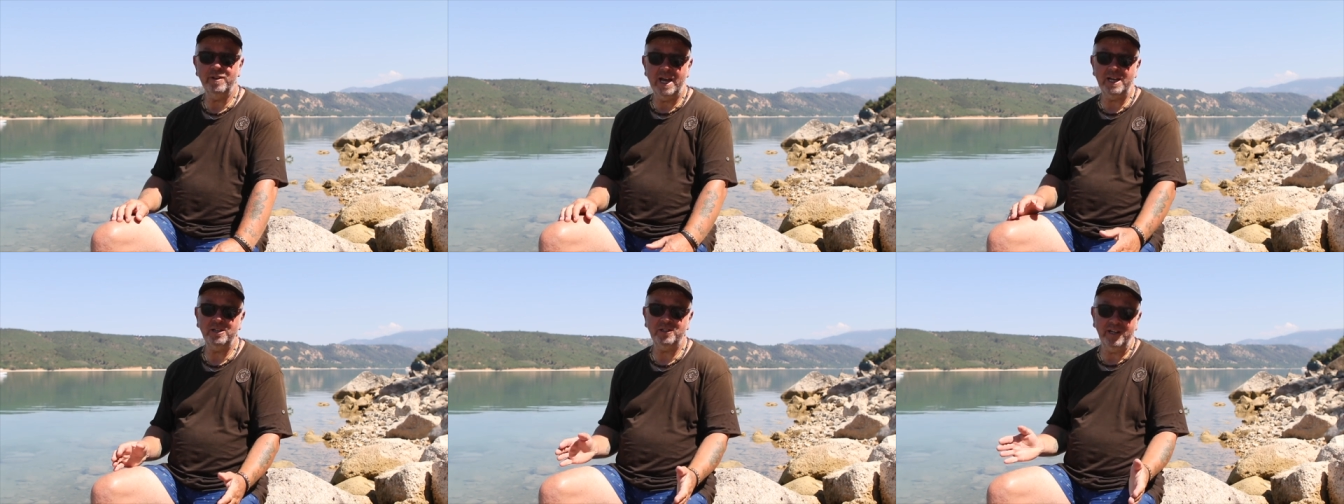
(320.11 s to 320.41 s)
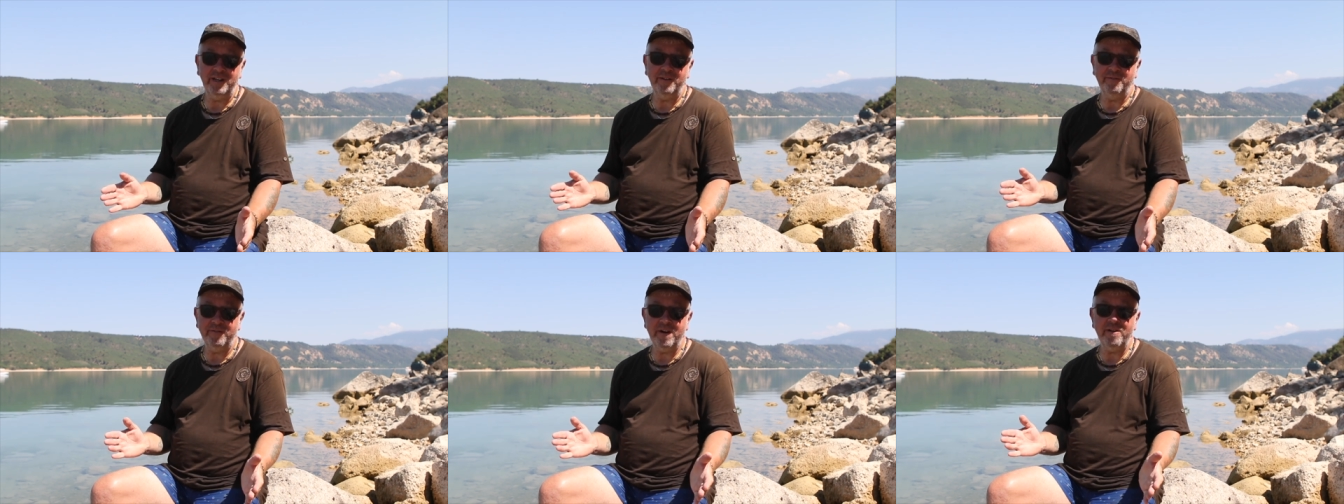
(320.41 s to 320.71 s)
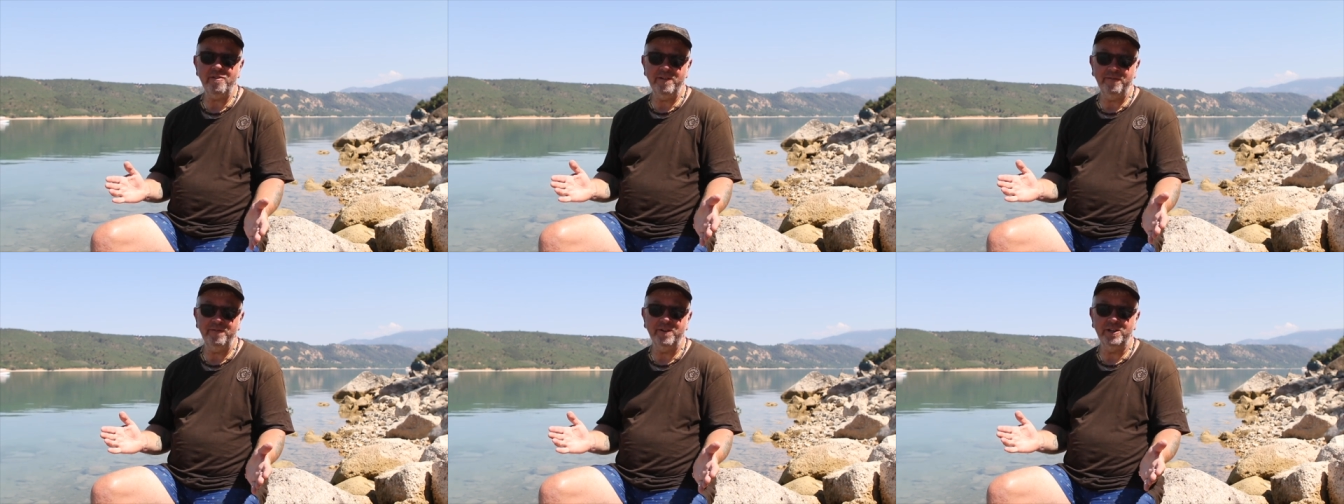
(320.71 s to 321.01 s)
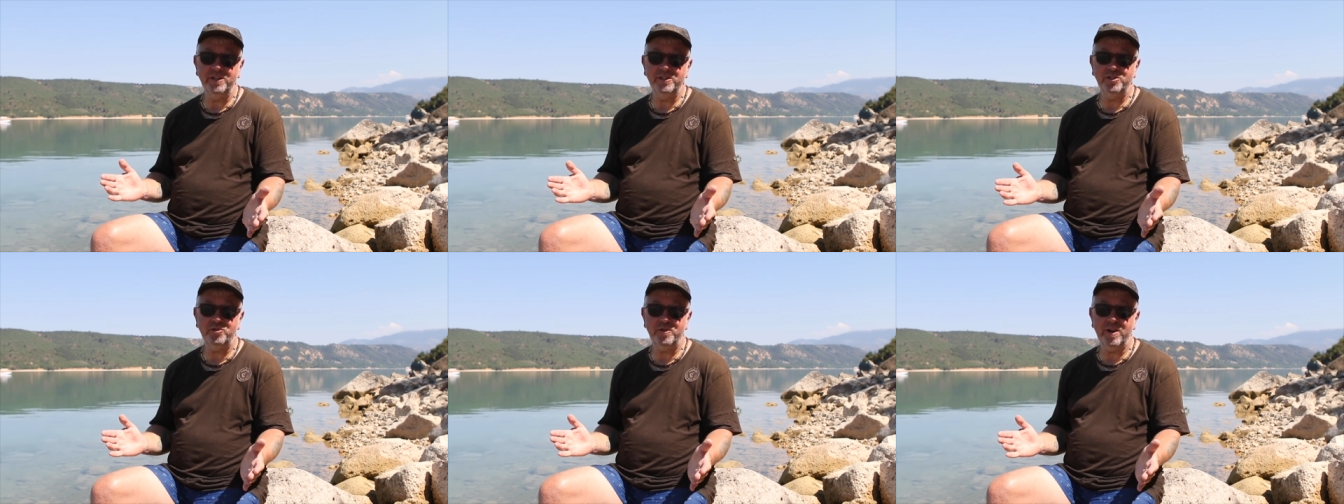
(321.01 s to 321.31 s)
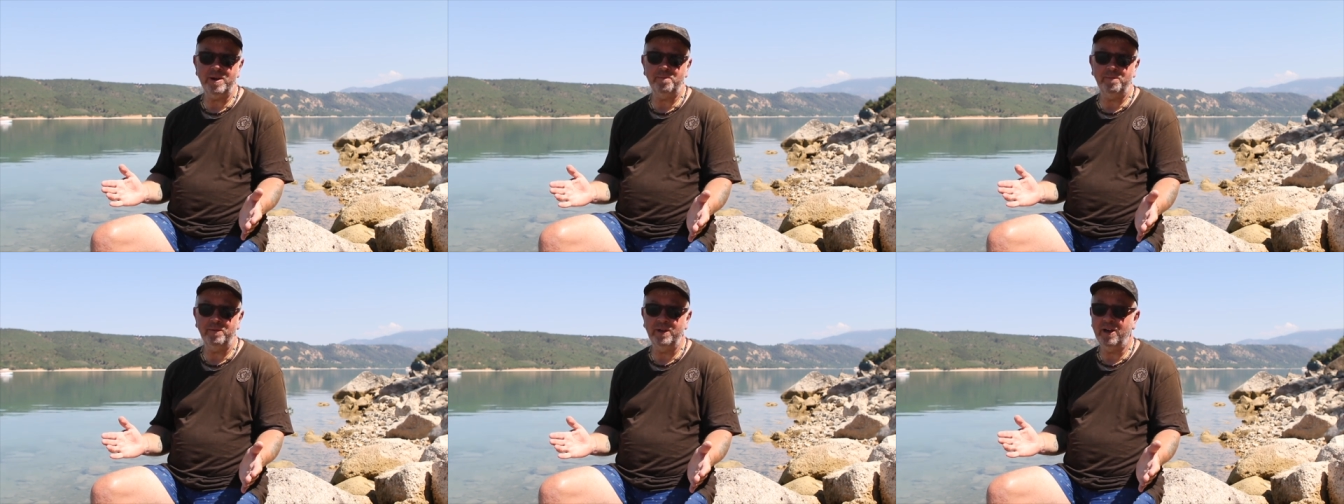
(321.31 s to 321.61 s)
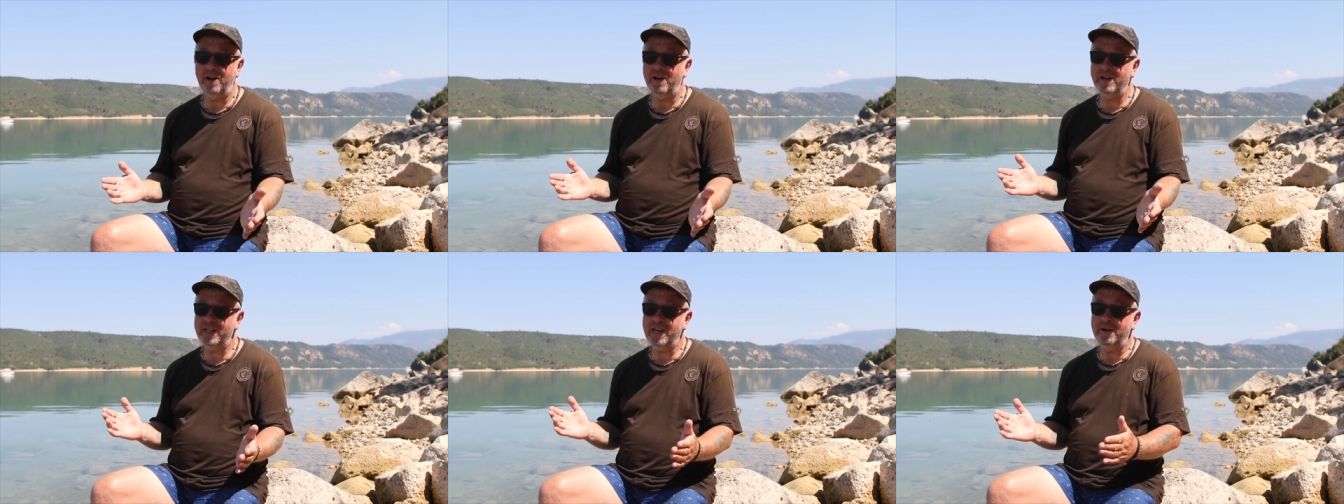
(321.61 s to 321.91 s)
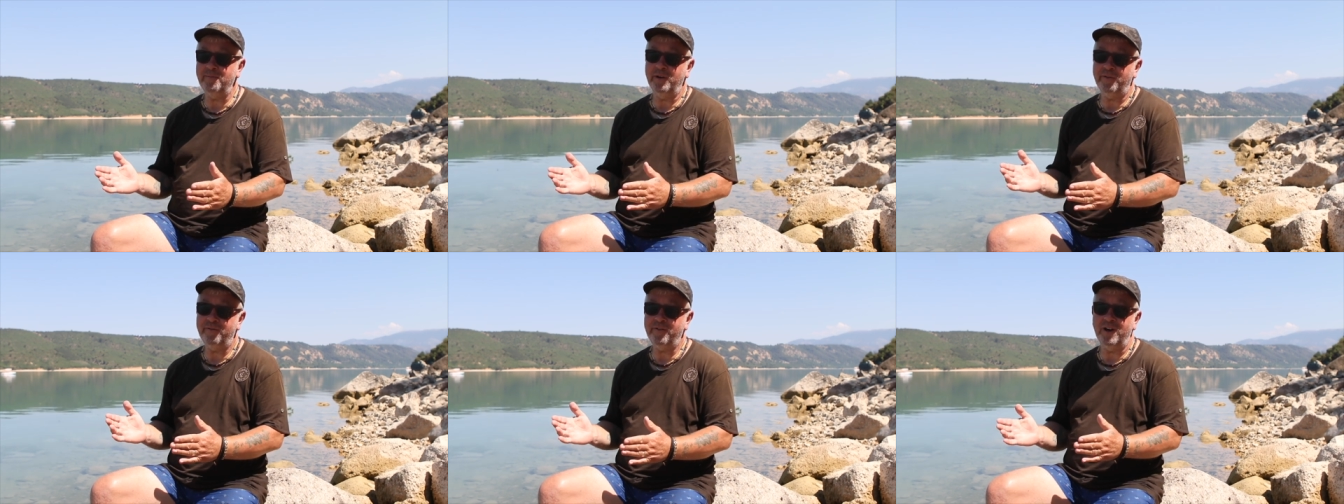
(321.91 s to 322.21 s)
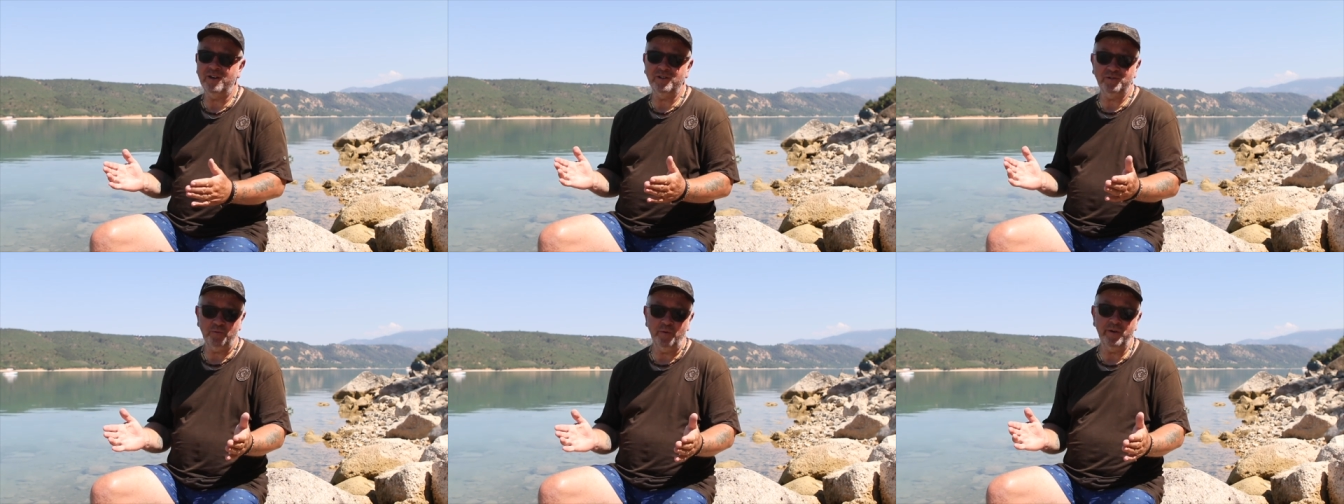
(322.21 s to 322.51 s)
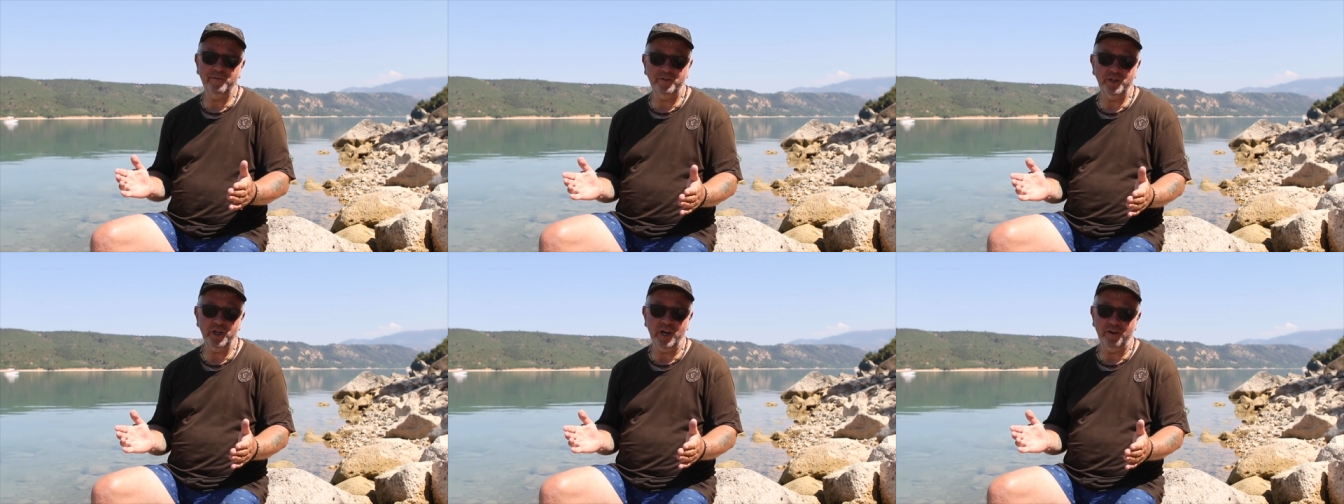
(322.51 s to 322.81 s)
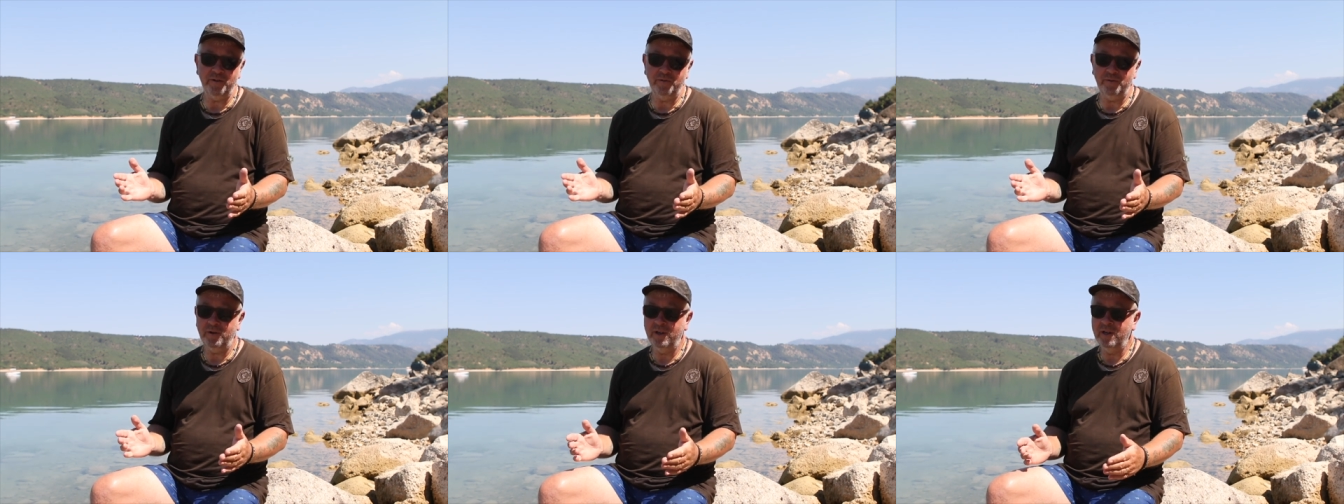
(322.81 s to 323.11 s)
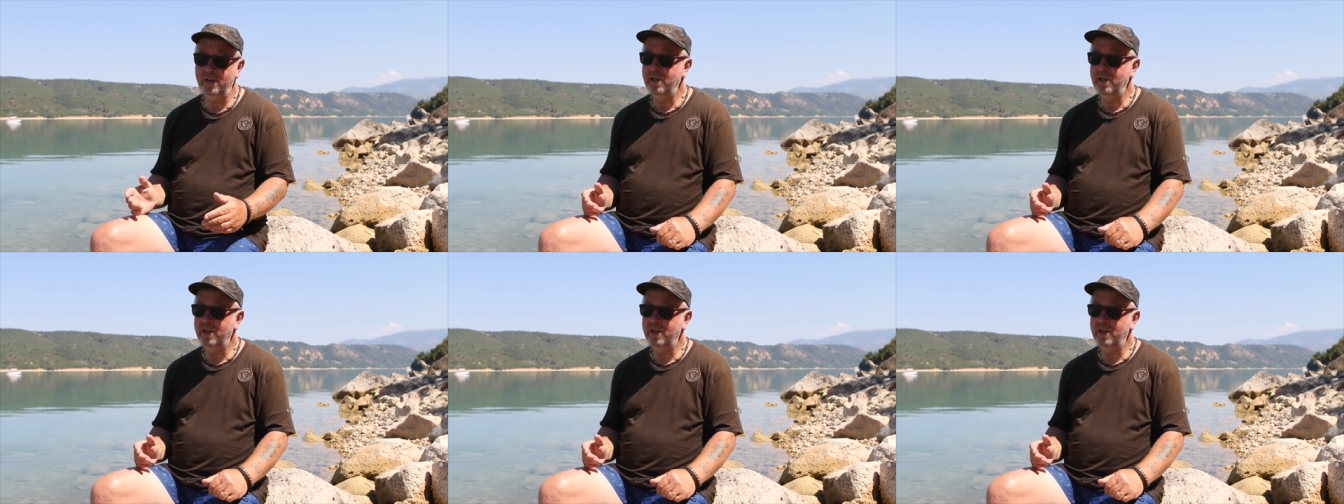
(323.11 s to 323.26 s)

Actually, the very first trip I come to France with Joan,